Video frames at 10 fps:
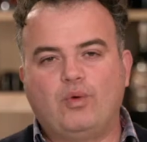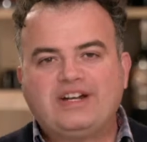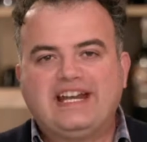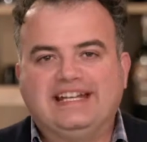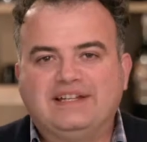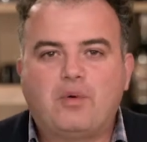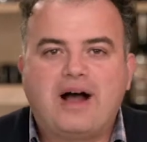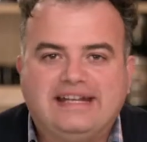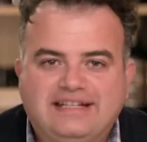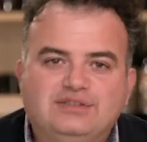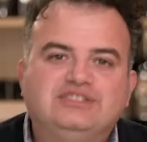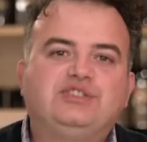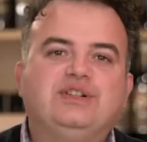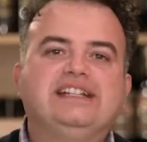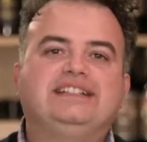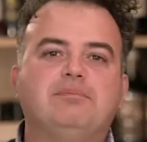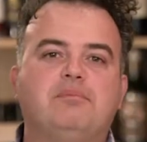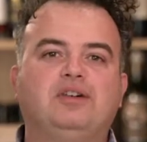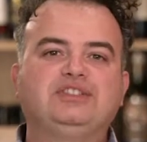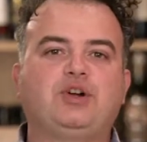Working in the wine industry, the
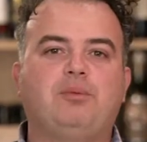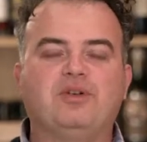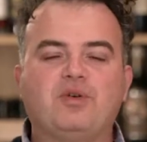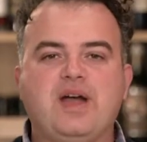most common